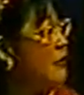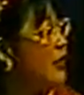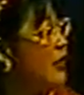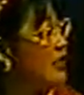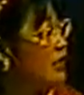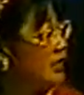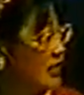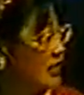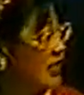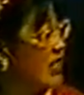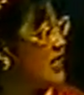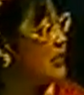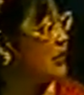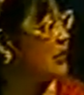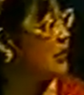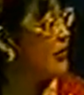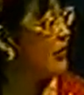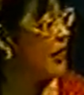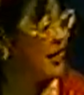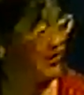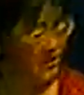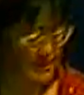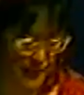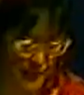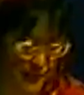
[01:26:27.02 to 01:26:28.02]
Victor lives
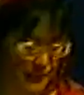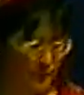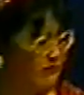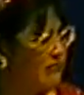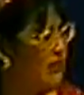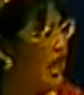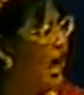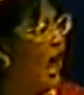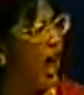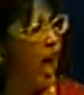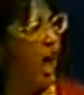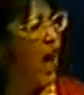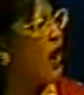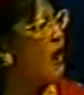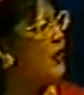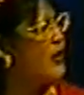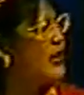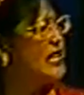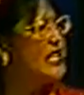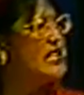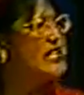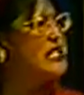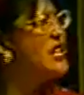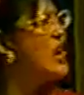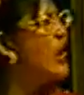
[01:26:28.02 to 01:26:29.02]
with us.
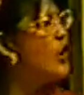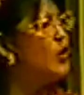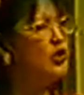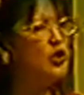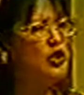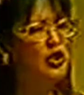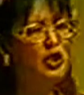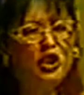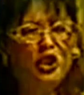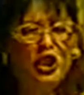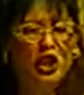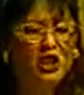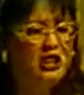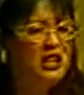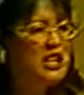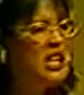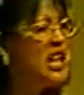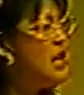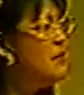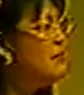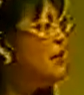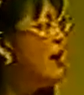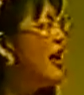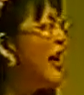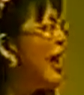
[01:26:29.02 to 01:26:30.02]
Oh, he's so good.
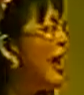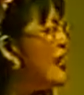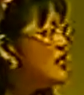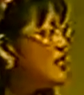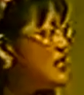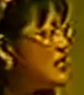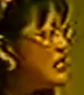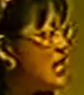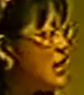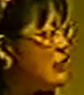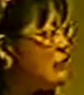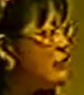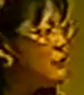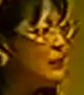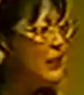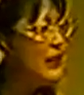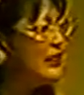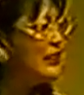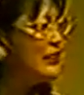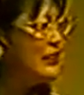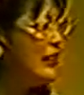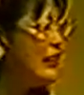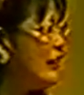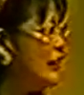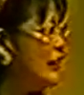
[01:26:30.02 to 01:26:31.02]
My house has never been